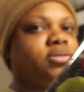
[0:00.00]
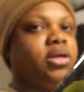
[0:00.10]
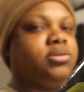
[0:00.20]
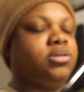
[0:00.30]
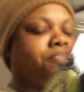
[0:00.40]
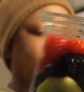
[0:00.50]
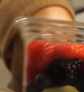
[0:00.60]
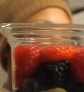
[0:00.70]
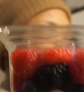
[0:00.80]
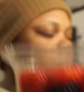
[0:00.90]
like some
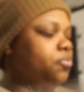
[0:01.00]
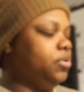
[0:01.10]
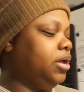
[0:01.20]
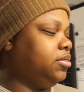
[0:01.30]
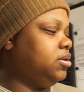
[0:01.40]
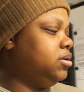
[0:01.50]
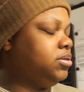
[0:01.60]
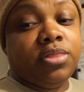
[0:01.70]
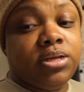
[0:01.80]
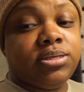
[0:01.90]
mixed fruit like this.
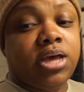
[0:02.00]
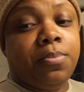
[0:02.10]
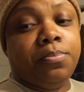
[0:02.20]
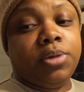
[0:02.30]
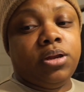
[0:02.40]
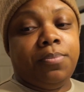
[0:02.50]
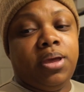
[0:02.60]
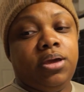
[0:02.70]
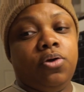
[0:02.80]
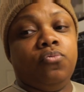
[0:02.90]
This I'm gonna
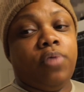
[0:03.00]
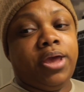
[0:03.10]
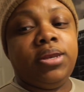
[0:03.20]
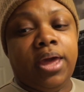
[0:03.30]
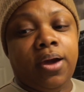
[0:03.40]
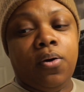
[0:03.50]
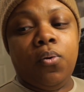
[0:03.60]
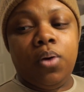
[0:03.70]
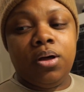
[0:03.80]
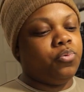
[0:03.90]
make right
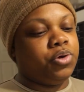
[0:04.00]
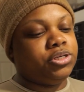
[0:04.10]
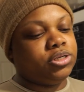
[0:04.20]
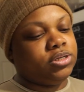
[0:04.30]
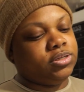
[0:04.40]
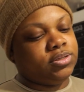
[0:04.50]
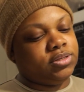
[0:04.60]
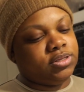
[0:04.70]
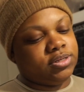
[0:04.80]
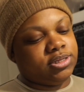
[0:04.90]
now, which is
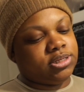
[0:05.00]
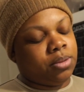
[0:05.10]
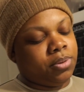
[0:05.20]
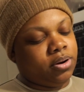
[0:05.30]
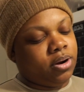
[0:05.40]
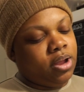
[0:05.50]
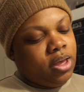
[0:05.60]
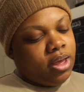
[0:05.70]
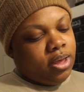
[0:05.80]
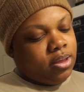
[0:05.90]
this summer
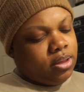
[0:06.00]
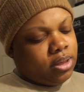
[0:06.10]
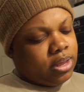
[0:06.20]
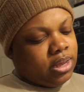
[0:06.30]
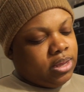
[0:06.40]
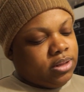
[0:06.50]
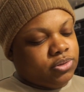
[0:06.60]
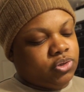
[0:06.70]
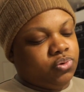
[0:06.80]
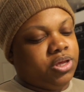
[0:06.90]
and
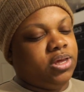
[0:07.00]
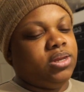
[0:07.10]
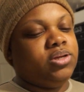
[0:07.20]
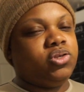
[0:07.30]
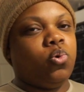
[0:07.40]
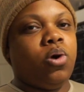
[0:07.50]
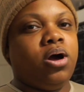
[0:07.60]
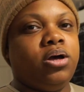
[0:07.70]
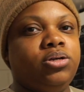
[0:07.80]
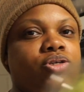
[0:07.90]
zucchini
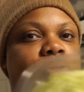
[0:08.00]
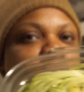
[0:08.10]
squash.